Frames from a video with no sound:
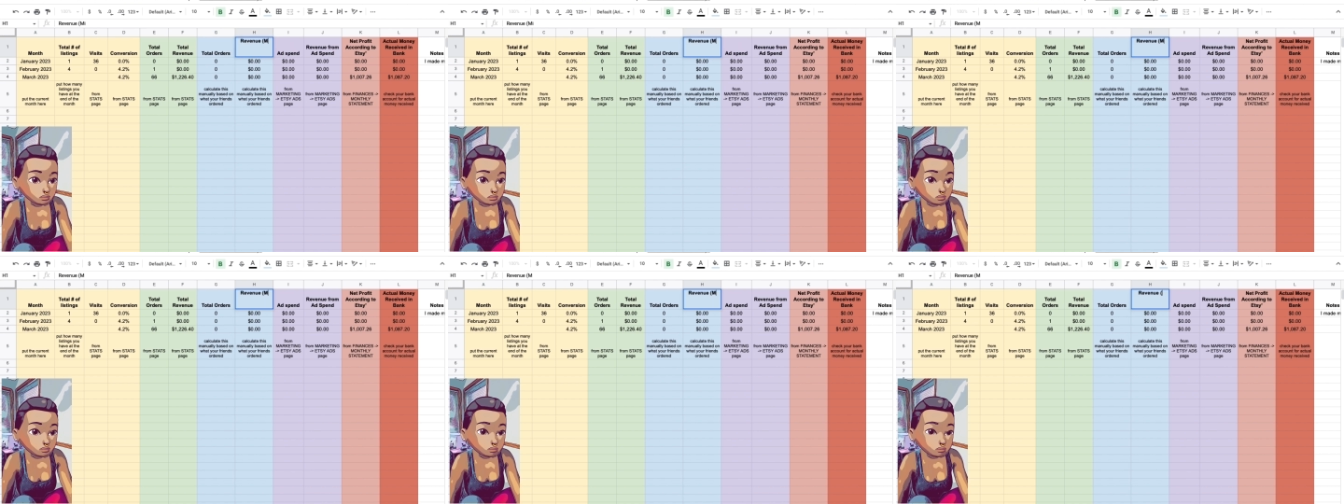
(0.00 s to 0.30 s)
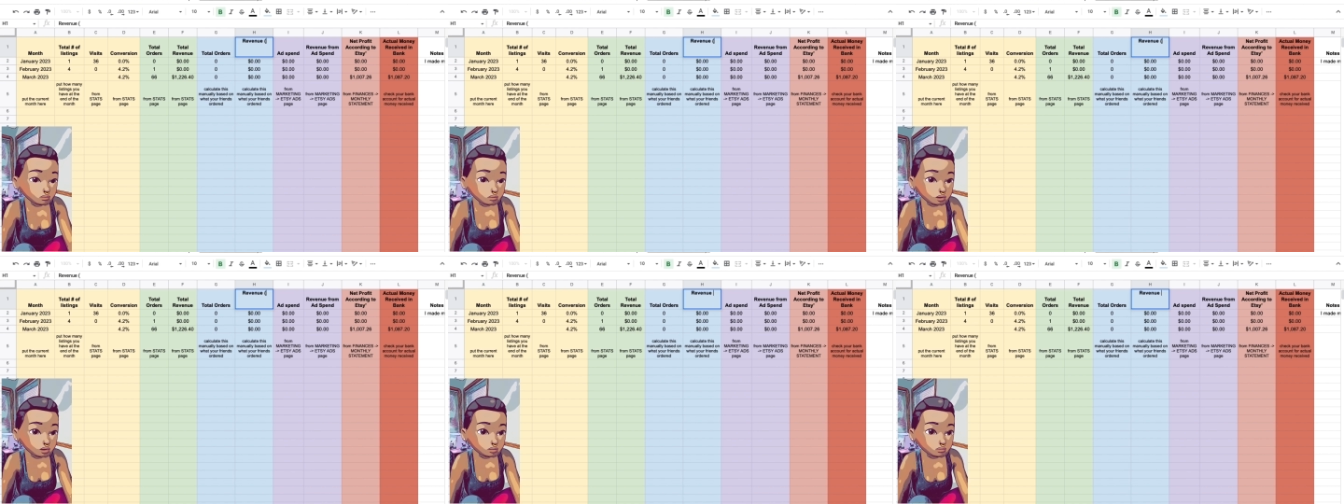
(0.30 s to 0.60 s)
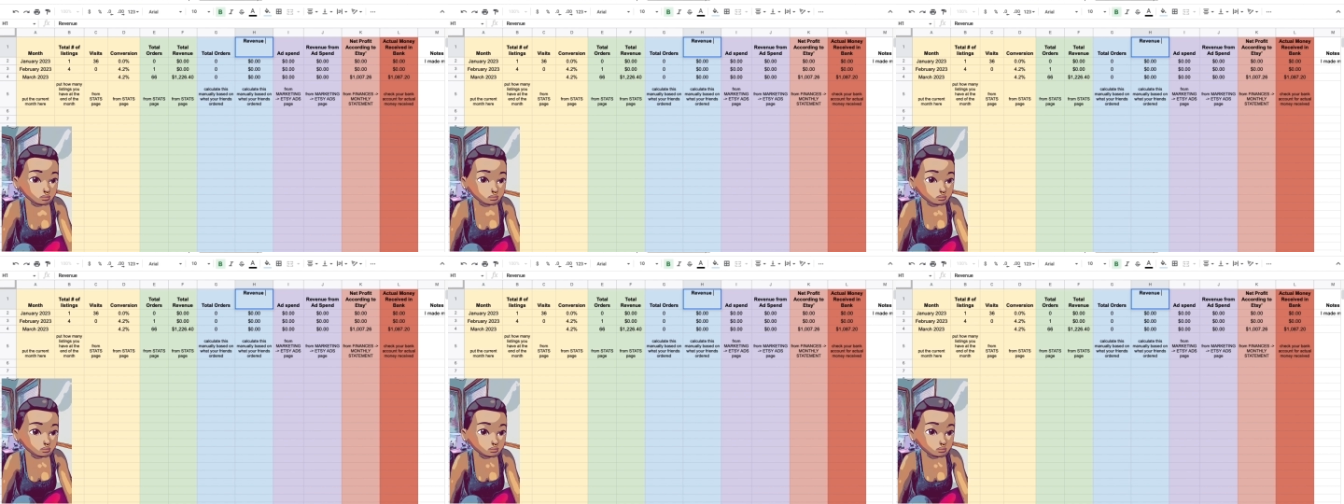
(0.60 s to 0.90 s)
Okay,
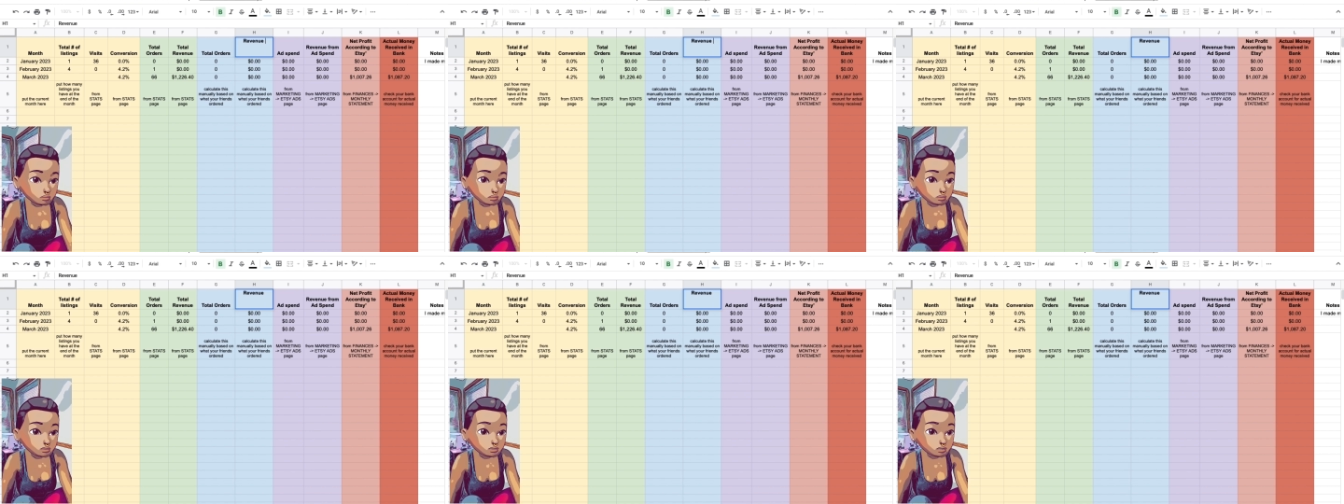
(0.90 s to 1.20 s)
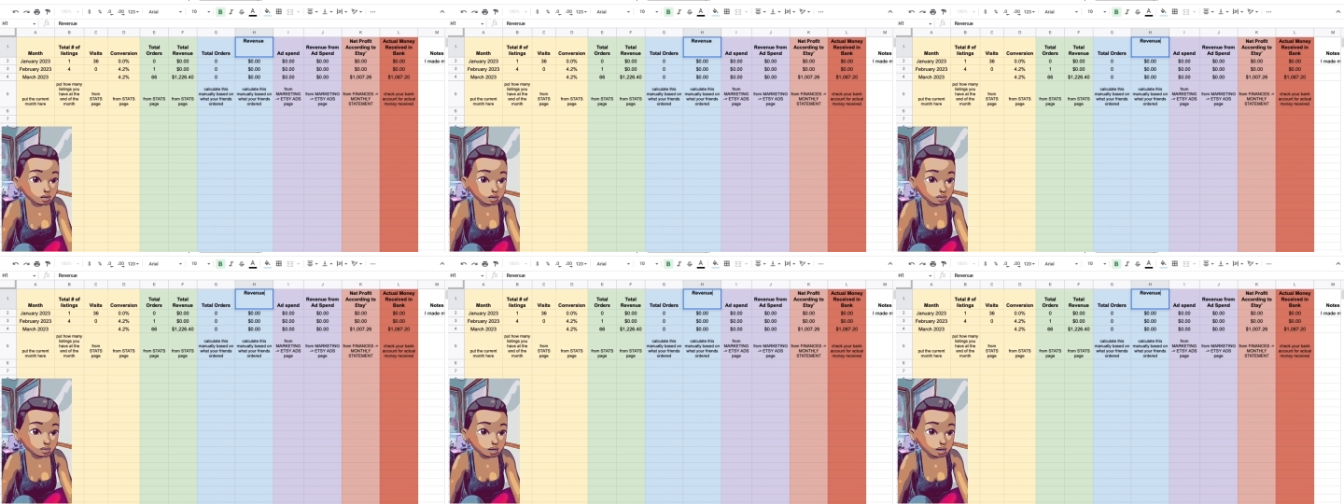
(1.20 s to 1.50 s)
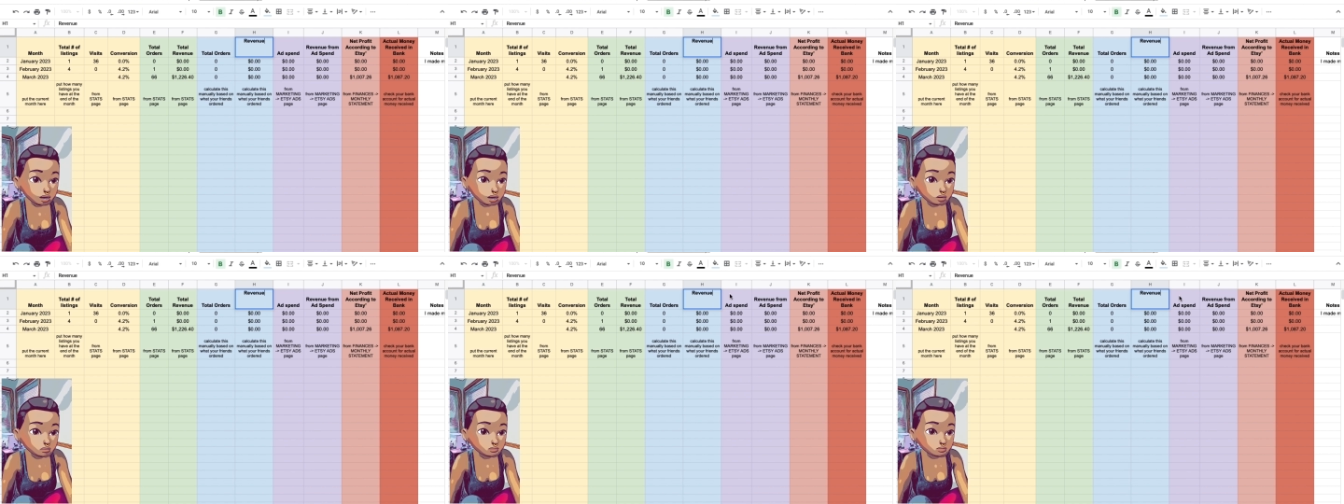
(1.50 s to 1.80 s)
so we're gonna take that
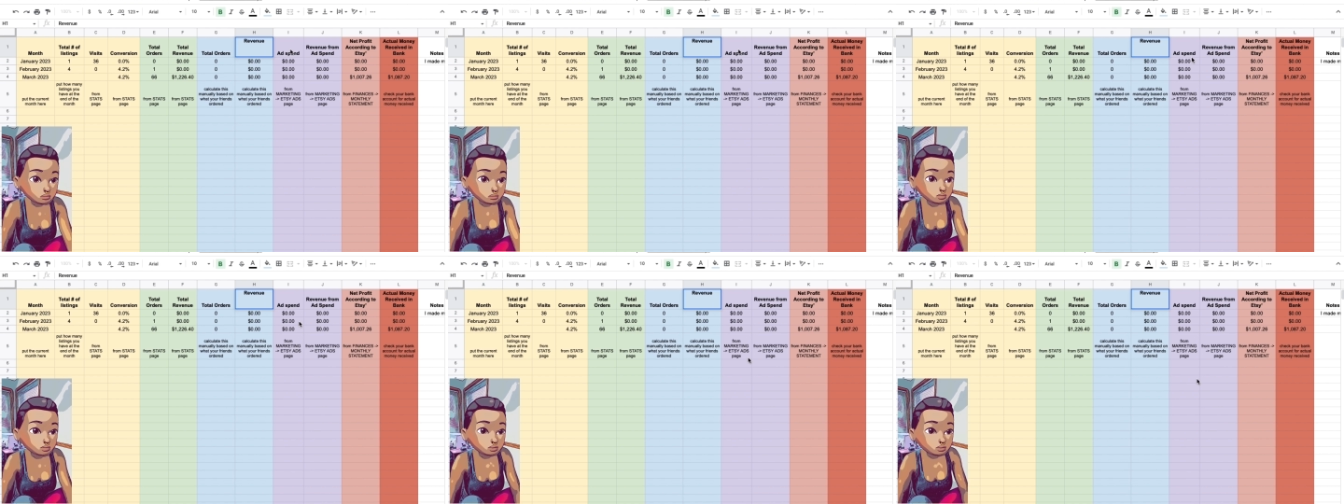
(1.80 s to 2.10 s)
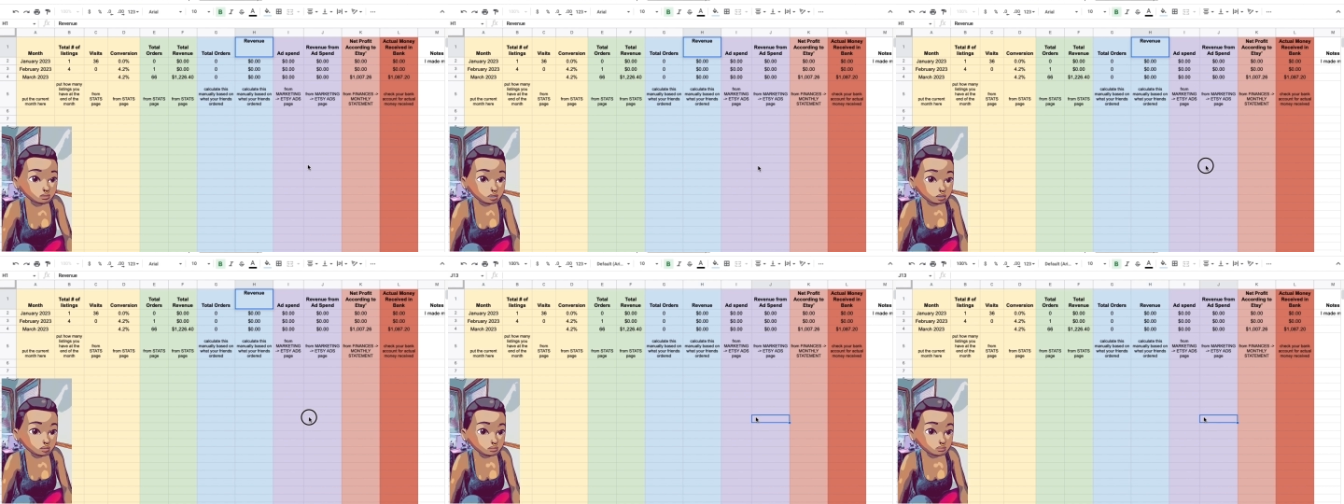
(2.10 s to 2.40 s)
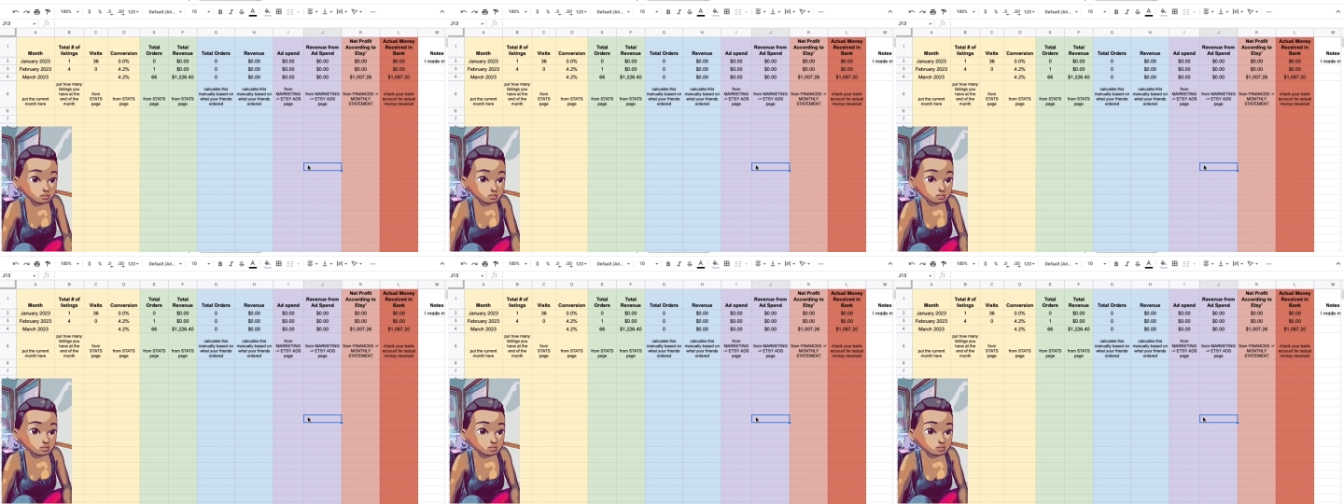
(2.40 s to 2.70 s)
out. She has
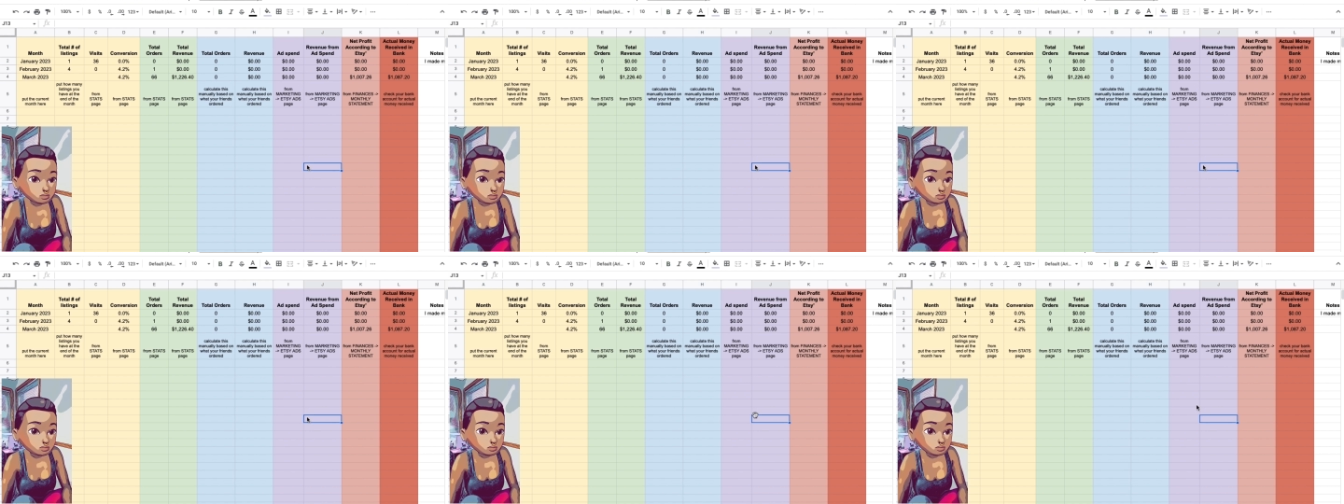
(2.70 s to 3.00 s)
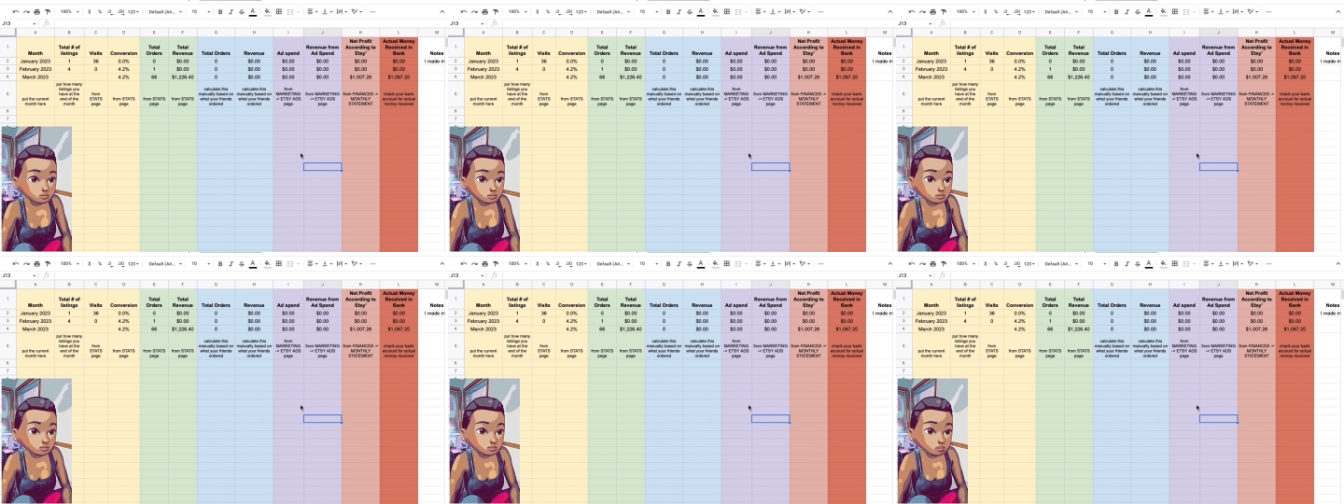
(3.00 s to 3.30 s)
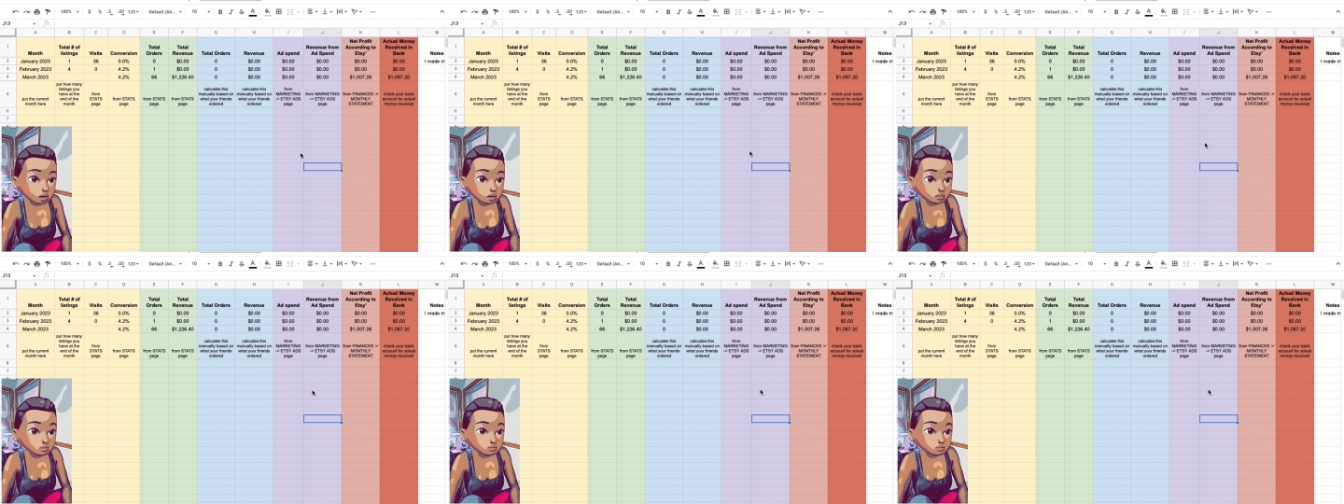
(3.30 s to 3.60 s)
it,
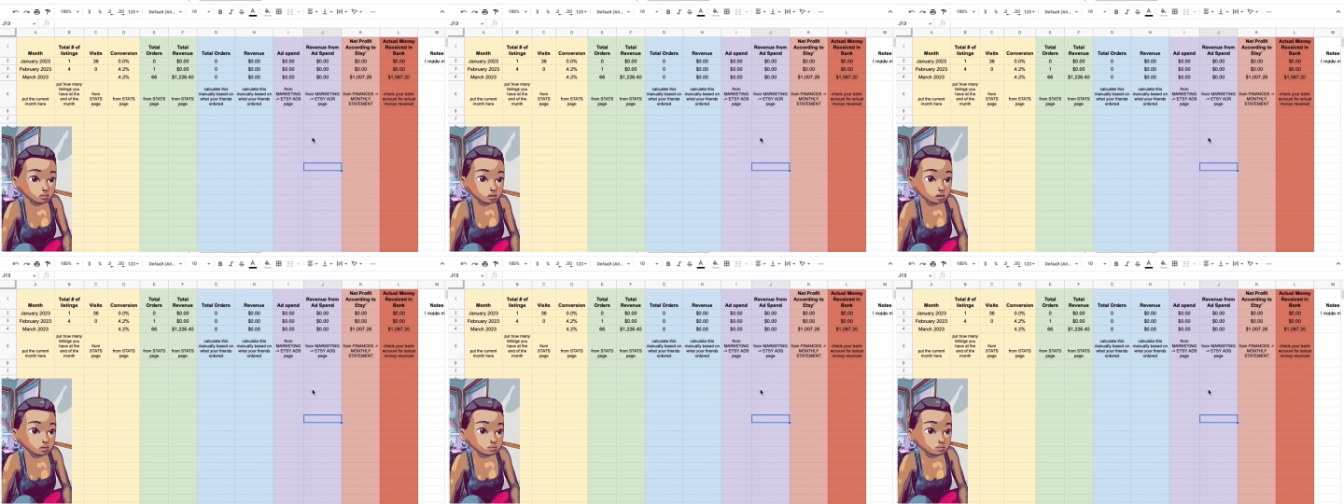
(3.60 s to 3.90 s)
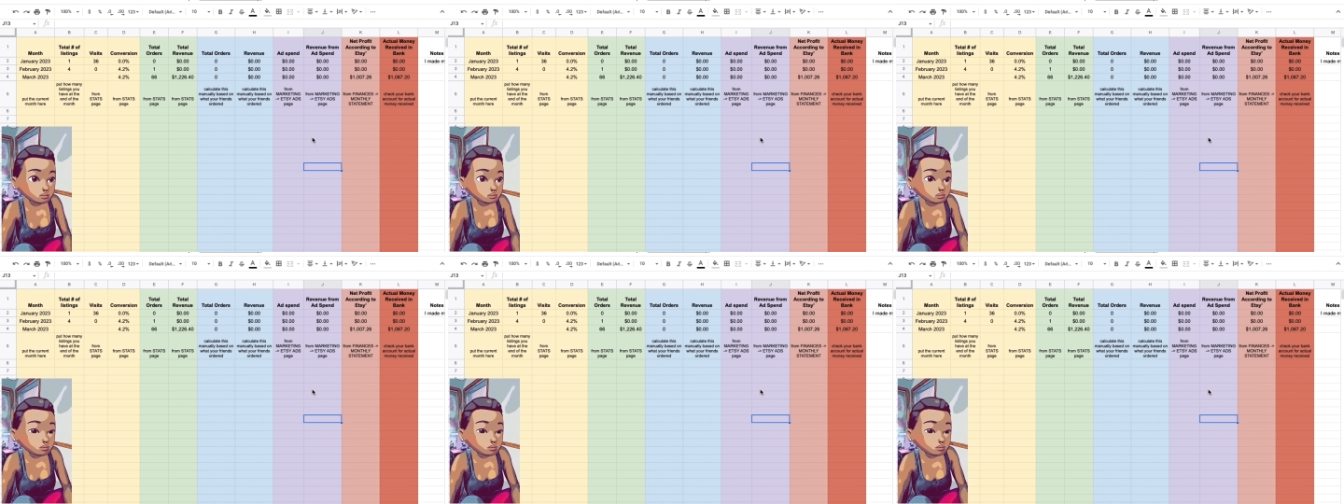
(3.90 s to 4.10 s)
mine is gone.